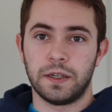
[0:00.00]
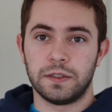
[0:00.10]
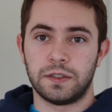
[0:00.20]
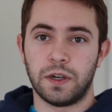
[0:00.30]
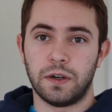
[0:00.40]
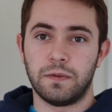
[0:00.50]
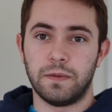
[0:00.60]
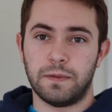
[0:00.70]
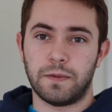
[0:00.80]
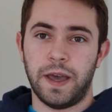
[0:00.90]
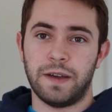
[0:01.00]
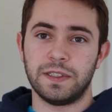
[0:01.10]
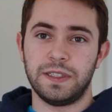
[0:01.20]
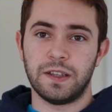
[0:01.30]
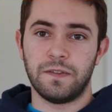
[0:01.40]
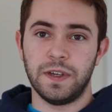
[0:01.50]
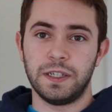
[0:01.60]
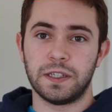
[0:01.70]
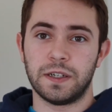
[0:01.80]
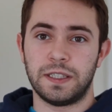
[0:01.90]
So what we have to see in the
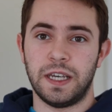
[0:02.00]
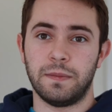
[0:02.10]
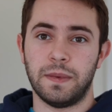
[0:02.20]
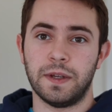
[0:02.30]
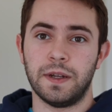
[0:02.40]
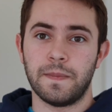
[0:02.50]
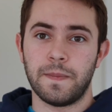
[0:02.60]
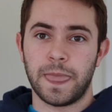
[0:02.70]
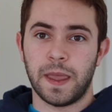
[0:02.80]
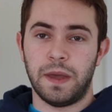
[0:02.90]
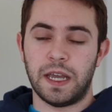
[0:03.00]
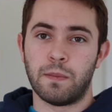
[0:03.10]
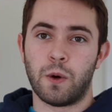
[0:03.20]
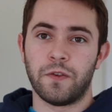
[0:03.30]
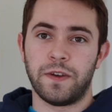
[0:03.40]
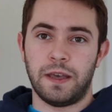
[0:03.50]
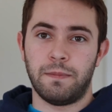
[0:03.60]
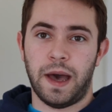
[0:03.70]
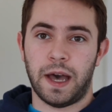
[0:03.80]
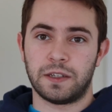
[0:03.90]
future is him make more of an
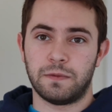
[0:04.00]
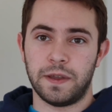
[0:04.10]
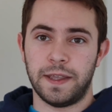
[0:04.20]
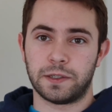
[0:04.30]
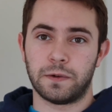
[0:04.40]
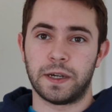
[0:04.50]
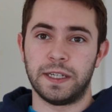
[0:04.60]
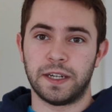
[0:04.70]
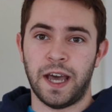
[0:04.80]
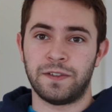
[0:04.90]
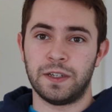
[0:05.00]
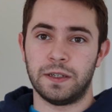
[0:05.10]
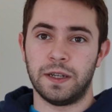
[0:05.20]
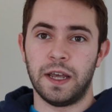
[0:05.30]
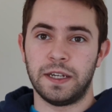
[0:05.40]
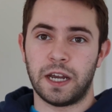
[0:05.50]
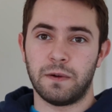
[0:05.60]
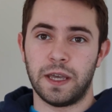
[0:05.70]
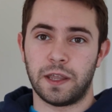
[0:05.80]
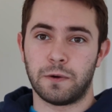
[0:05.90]
impact with his quirk. He's going to have to take
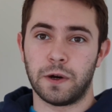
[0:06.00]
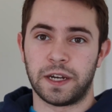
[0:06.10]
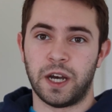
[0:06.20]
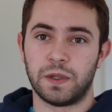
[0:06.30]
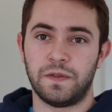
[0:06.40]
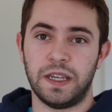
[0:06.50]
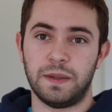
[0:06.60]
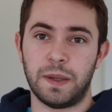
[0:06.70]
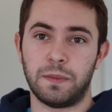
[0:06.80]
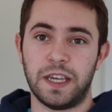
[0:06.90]
away the quirk and help defeat people